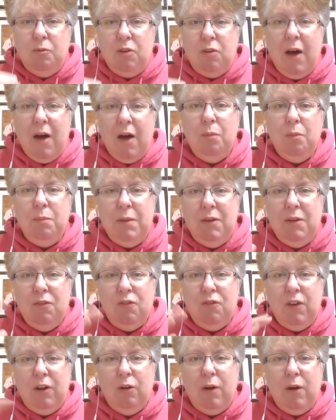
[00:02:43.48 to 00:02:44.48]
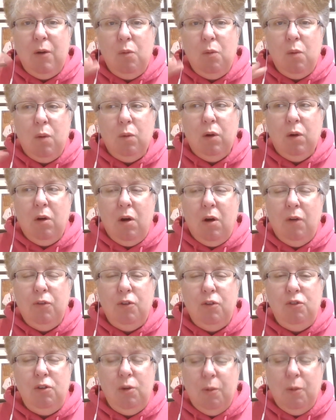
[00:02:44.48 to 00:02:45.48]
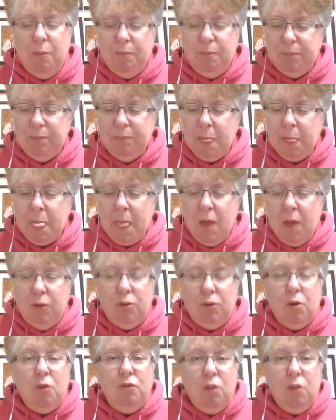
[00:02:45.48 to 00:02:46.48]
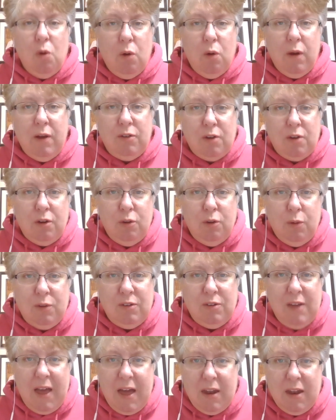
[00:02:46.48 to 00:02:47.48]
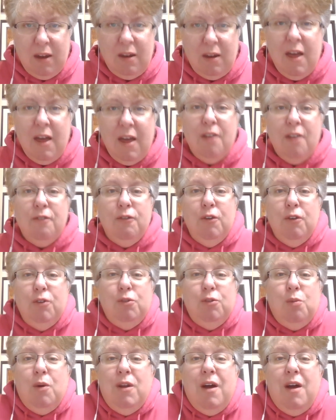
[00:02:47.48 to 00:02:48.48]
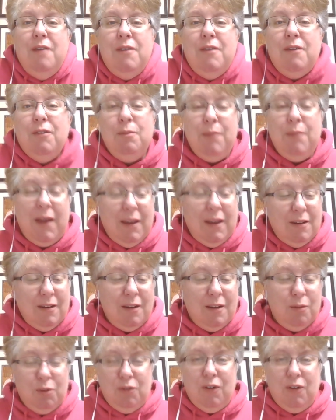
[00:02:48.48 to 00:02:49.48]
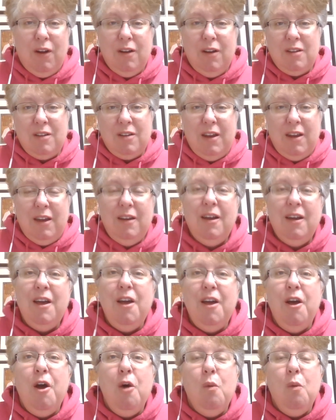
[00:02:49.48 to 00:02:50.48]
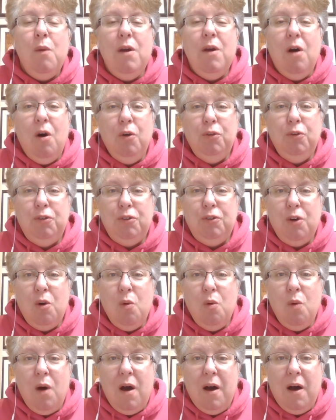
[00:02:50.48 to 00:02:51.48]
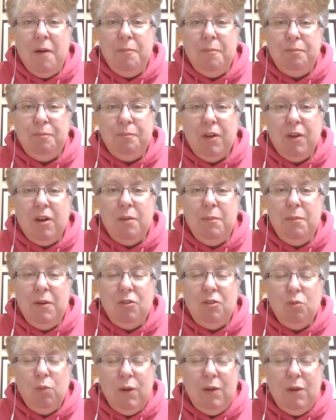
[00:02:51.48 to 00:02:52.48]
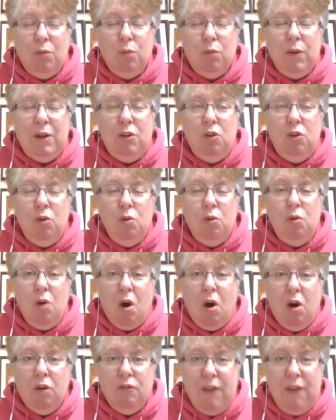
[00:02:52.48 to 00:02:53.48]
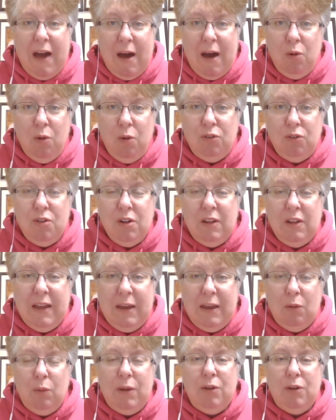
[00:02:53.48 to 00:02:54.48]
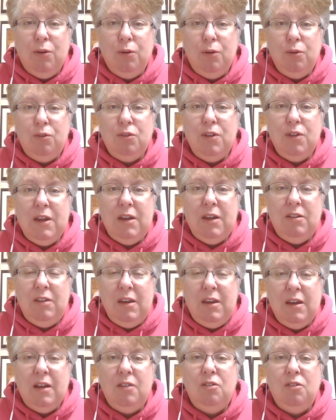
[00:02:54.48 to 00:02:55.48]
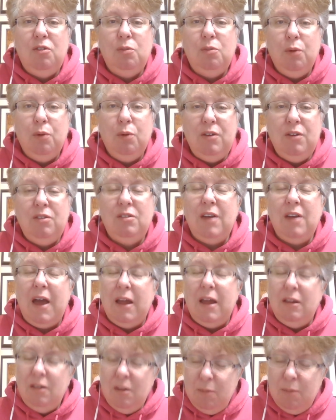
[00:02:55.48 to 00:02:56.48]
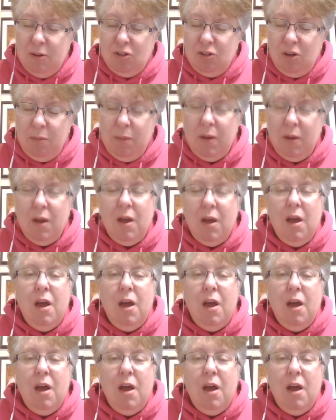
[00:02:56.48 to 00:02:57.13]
to help me figure out what we're called to do. So Flora is our newest canon, first one I've ever made. It was very exciting. We also renewed our vows, the lay readers, the deacons, priests, and the bishop,